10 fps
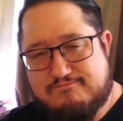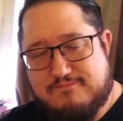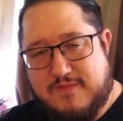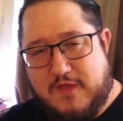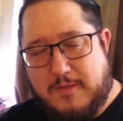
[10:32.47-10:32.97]

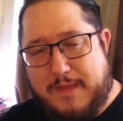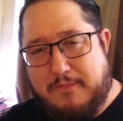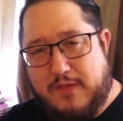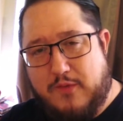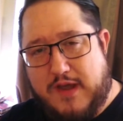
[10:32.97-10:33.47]
So the
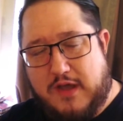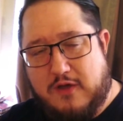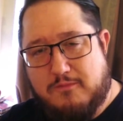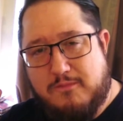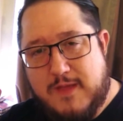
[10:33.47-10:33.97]
people that went
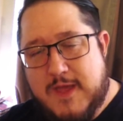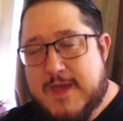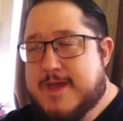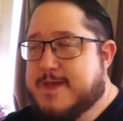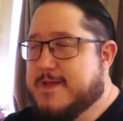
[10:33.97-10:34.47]
home,
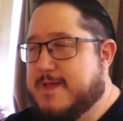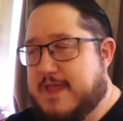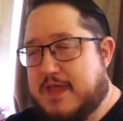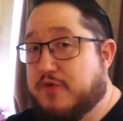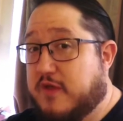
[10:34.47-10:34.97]

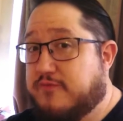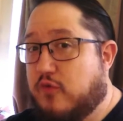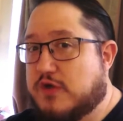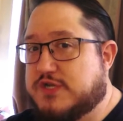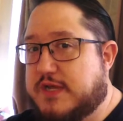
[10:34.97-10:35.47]
it was
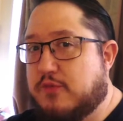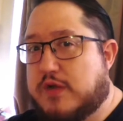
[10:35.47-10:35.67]
unfortunate.